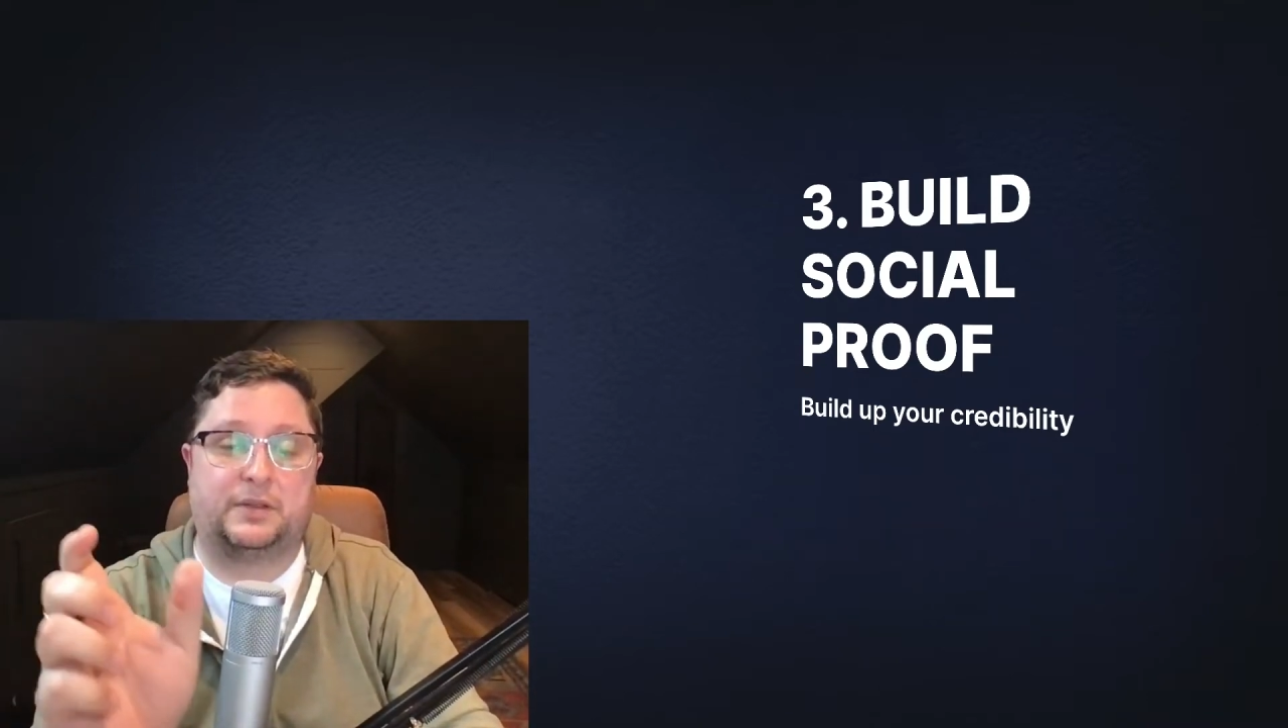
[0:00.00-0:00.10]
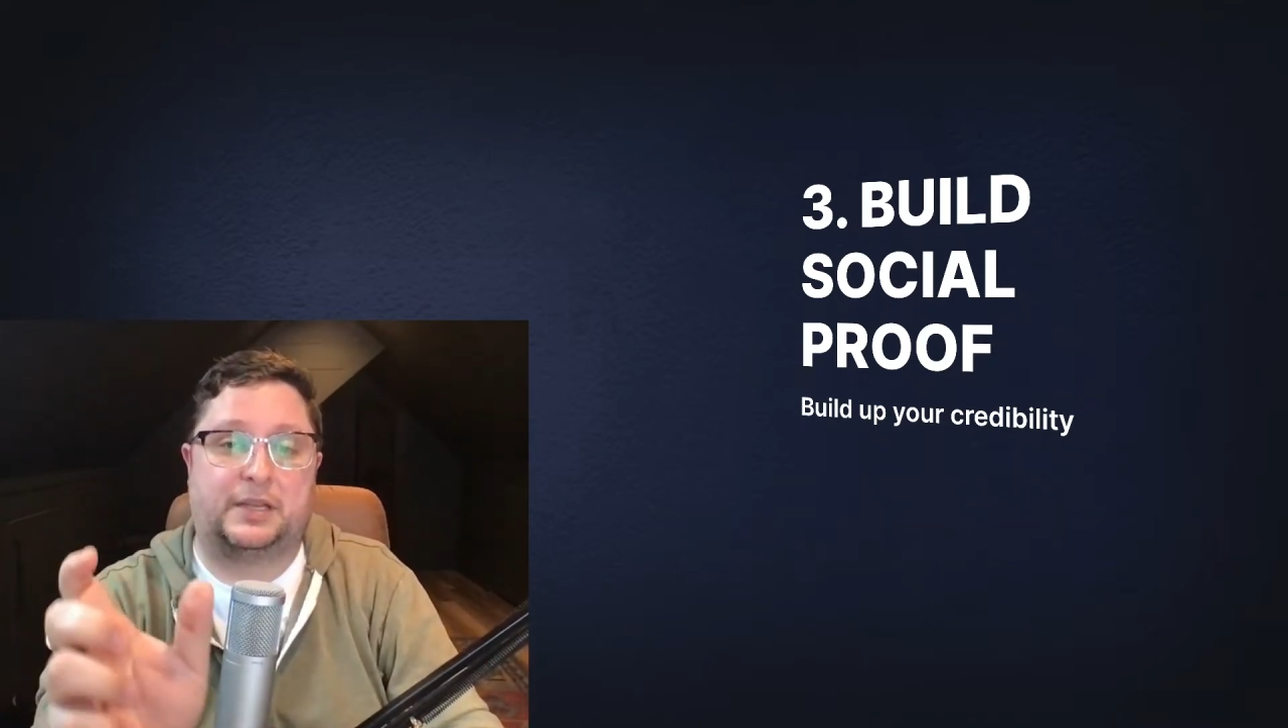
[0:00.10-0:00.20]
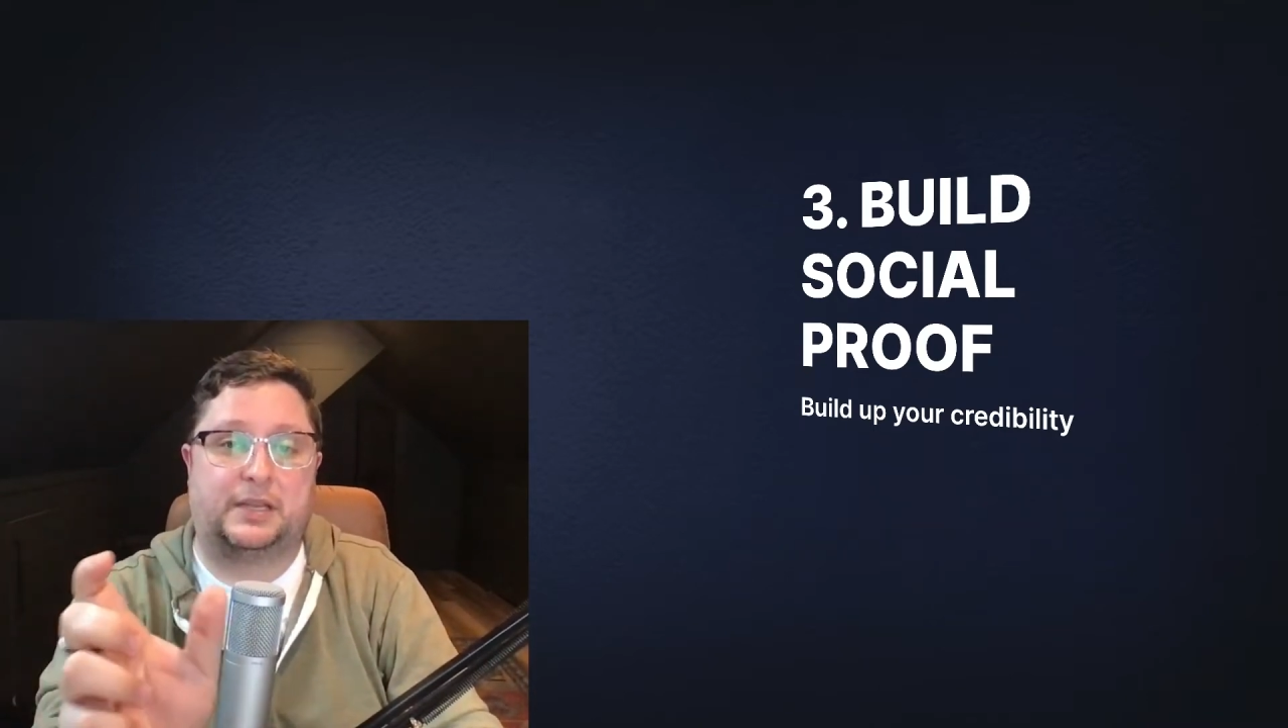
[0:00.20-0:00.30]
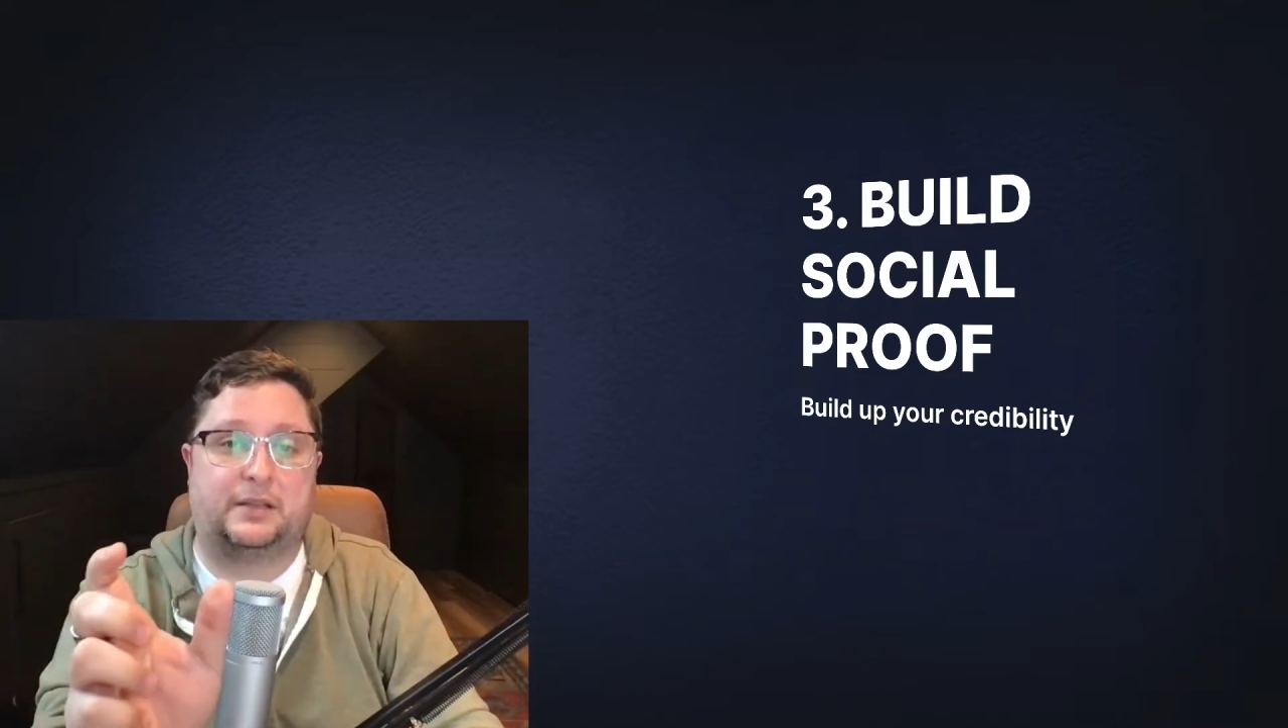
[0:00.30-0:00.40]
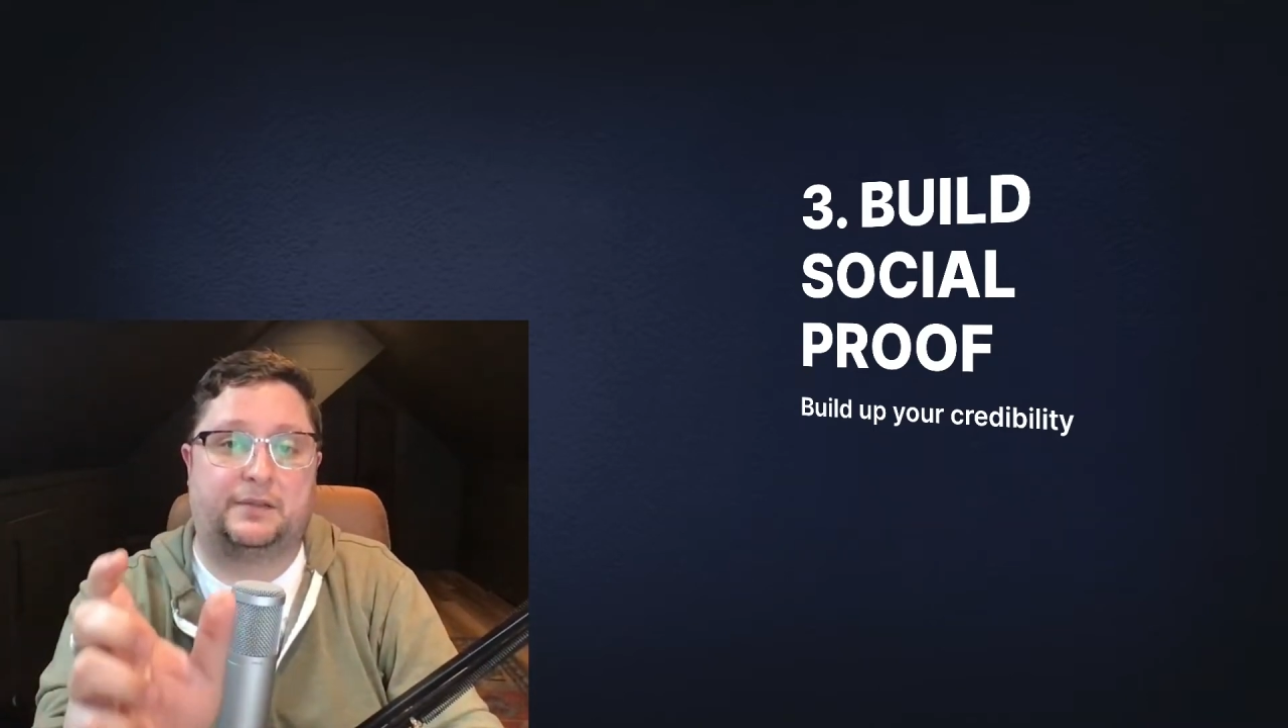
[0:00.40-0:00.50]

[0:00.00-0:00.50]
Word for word: the,